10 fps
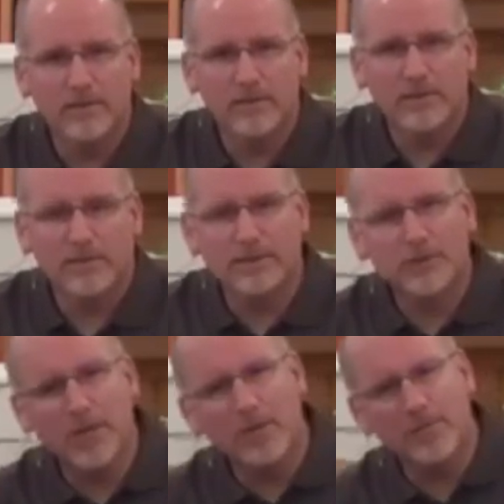There's
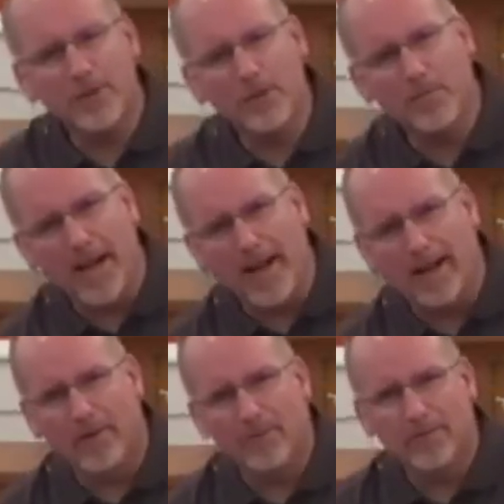something about
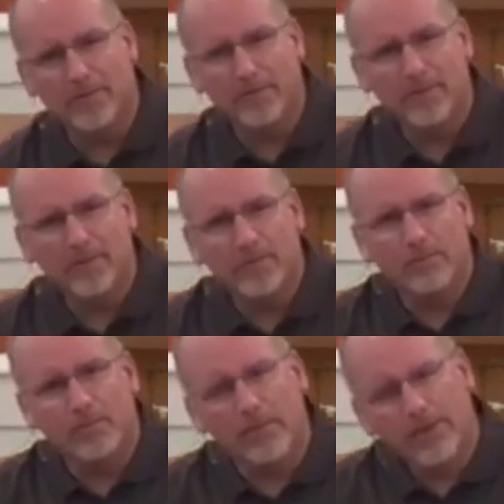
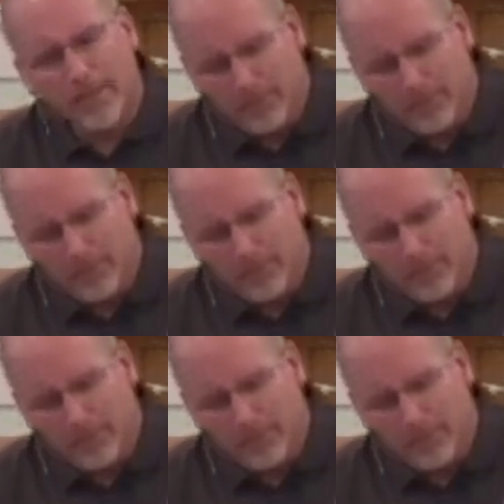bringing the